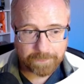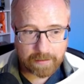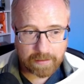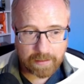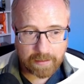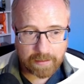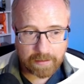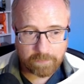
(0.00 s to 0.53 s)

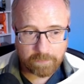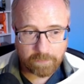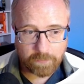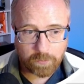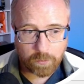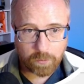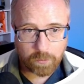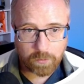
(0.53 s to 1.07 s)
And
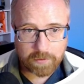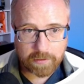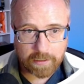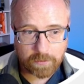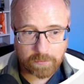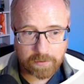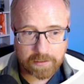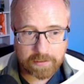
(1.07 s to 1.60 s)
for the
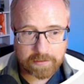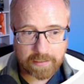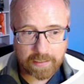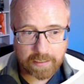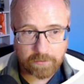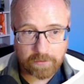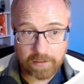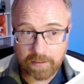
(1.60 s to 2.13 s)
other ones,
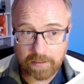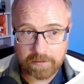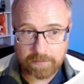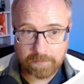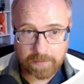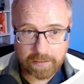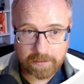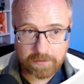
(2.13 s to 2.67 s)
I created
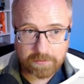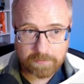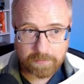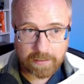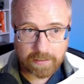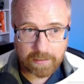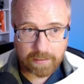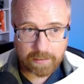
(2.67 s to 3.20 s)
custom links.
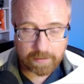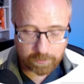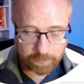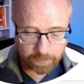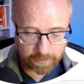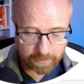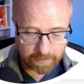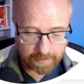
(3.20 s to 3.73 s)
And I just
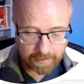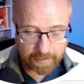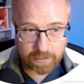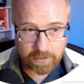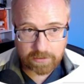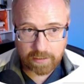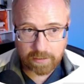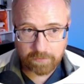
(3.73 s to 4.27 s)
put in a
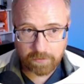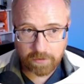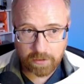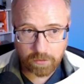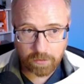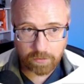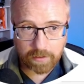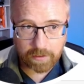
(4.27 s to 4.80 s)
hashtag for the
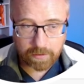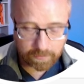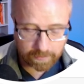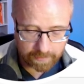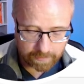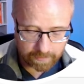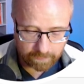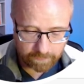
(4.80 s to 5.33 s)
URL
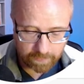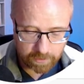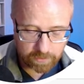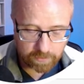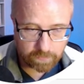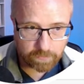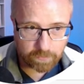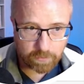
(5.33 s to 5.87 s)
and then
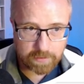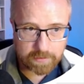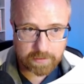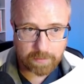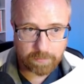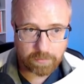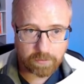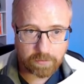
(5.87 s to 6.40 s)
vision, for
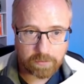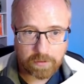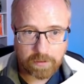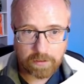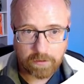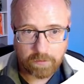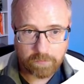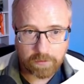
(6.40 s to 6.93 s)
example,
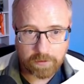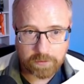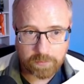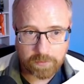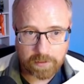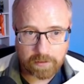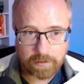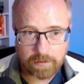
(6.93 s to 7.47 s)
for this
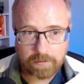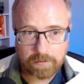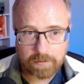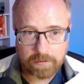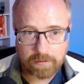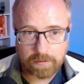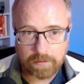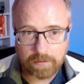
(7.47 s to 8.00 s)
one here.
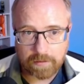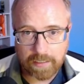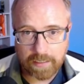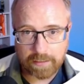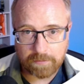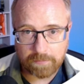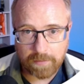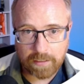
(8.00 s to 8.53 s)
Click on
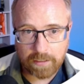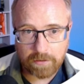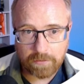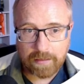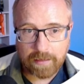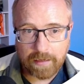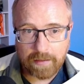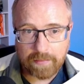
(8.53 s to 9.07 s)
add to
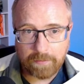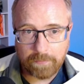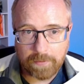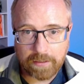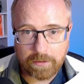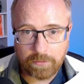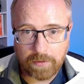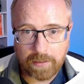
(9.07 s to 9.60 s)
menu, and then
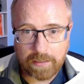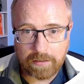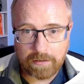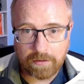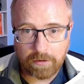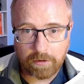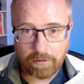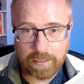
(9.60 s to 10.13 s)
we create
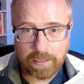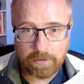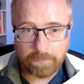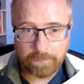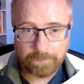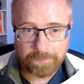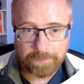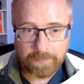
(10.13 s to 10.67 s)
our menu.
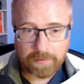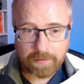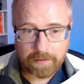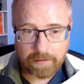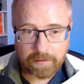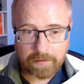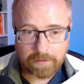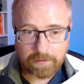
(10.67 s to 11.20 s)

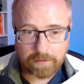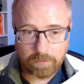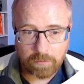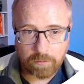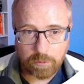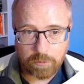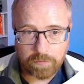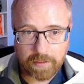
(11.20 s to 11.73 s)
I'm gonna
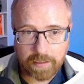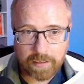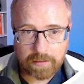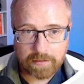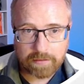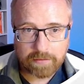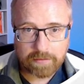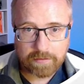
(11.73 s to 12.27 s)
remove
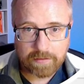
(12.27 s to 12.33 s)
that.